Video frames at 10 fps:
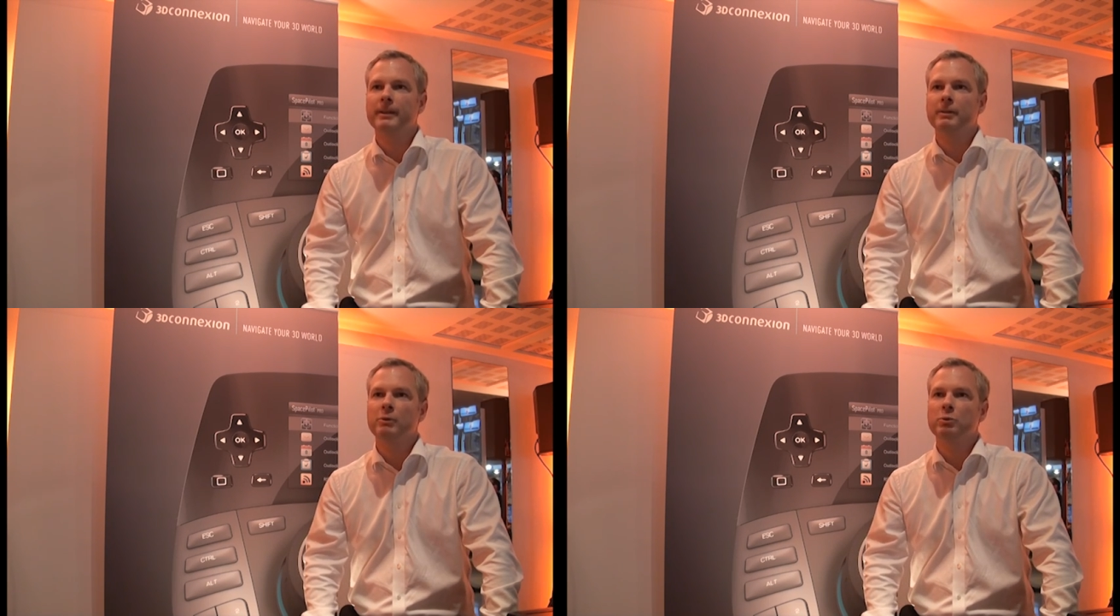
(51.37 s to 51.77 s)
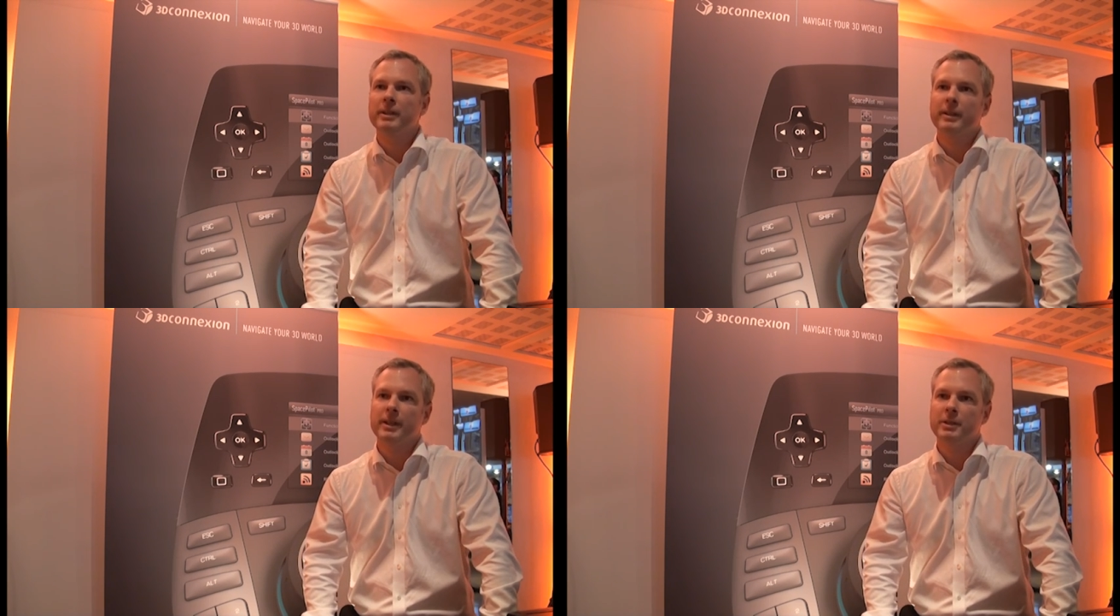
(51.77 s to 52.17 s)
in the
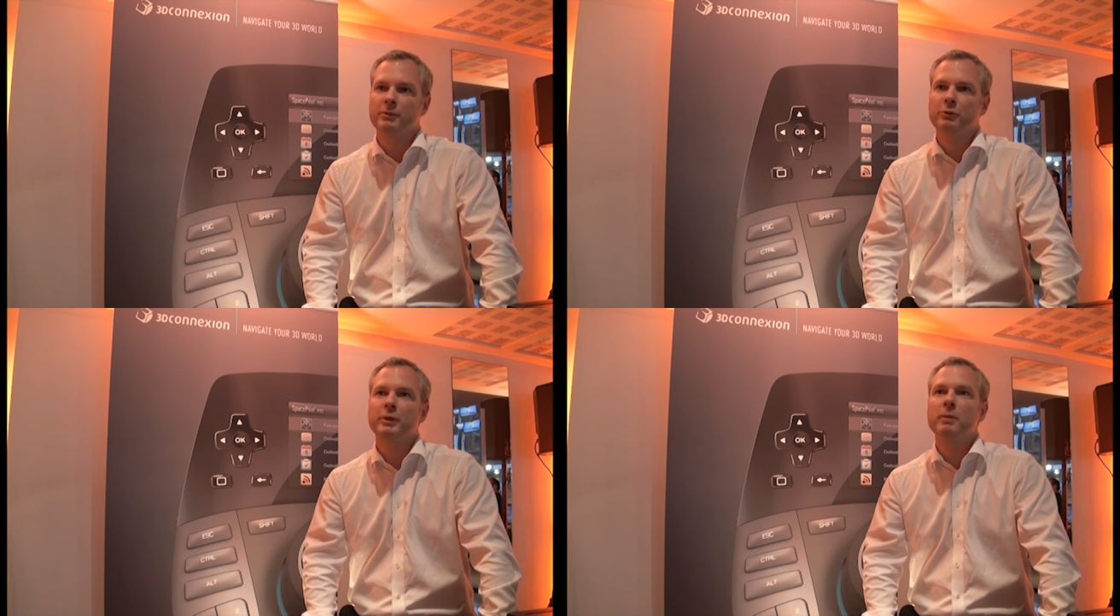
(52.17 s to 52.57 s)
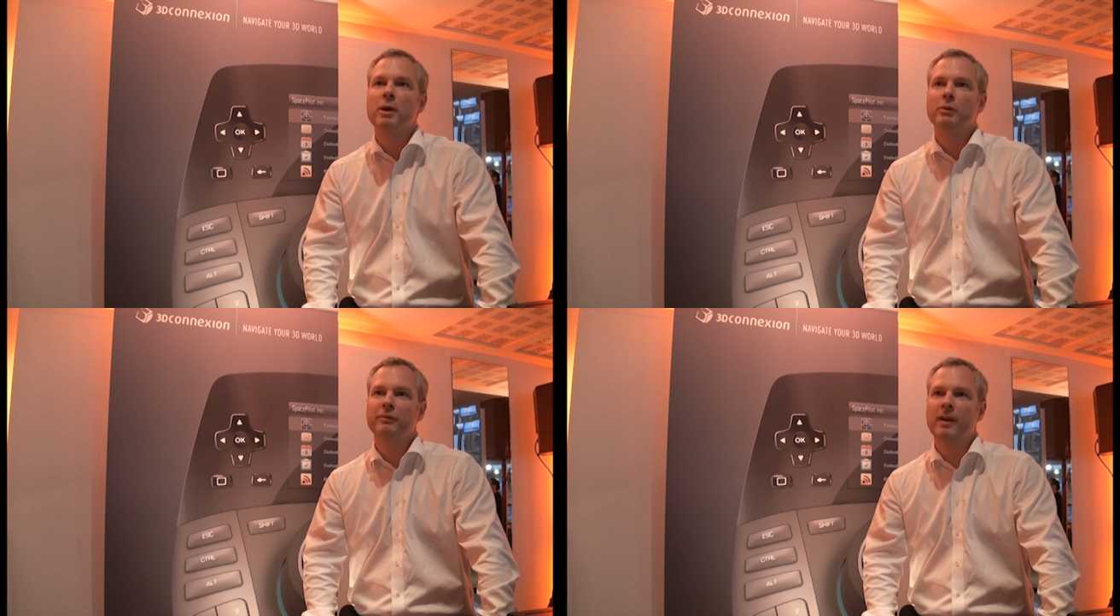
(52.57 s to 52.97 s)
3Dconnexion 3D
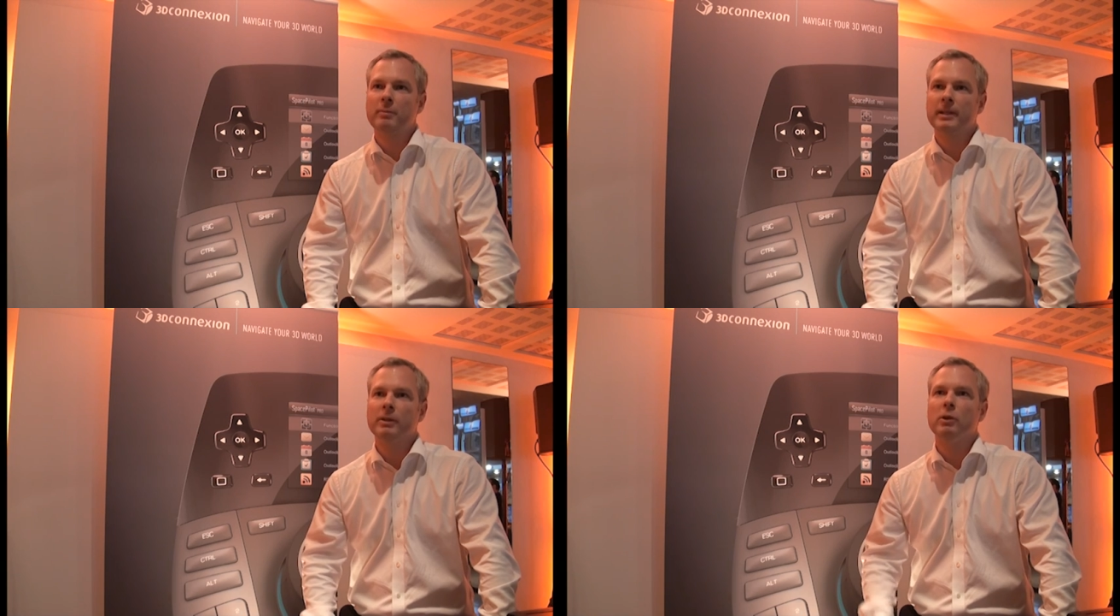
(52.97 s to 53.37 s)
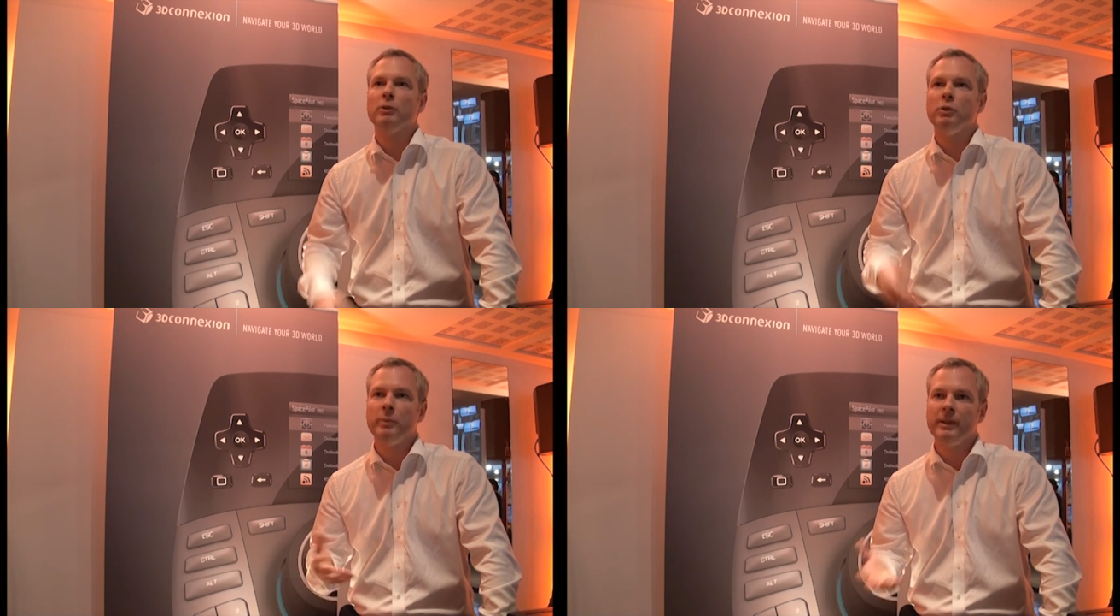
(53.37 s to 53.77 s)
Mouse family
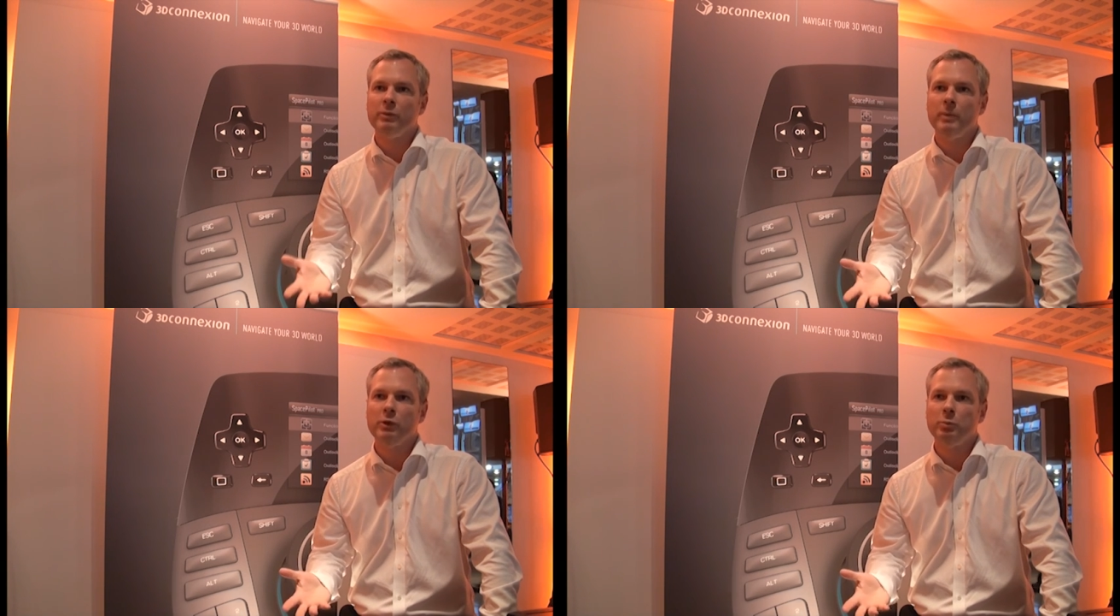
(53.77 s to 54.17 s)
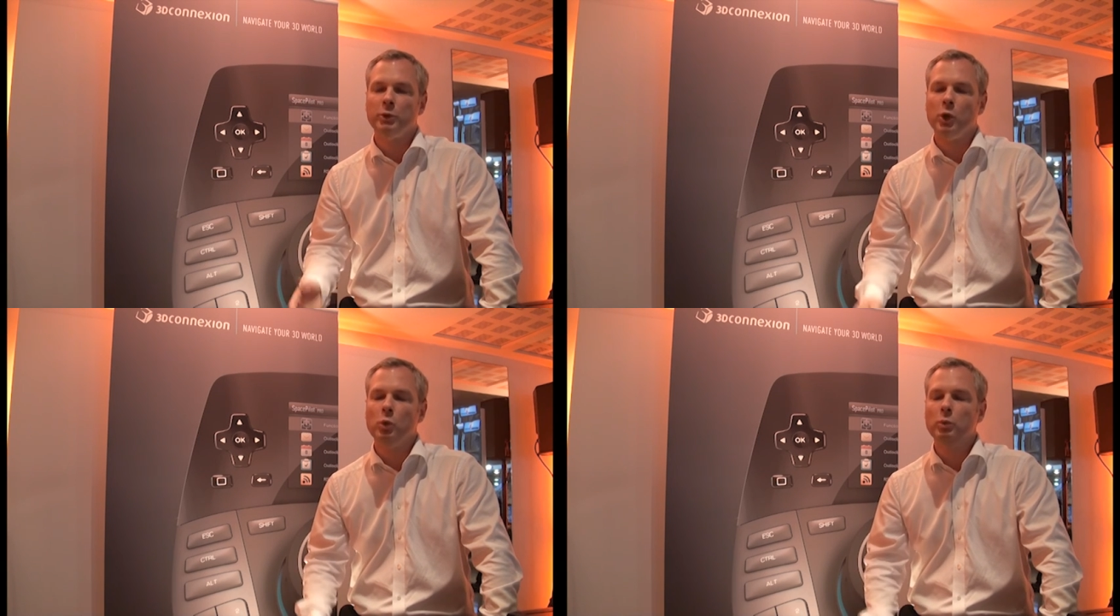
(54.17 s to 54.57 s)
called the SpaceMouse
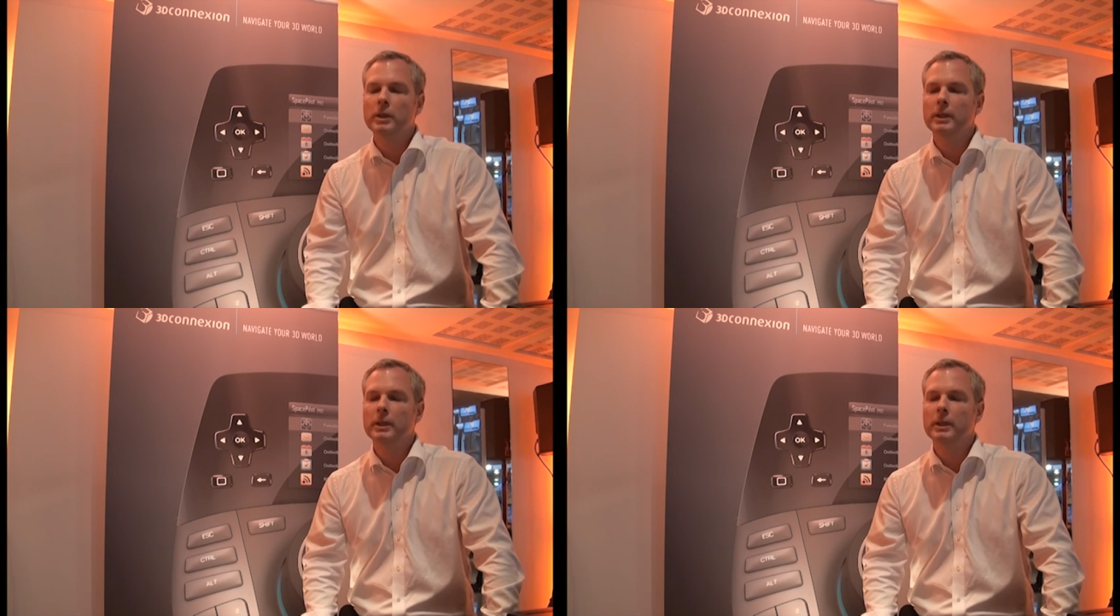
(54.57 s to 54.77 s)
Pro.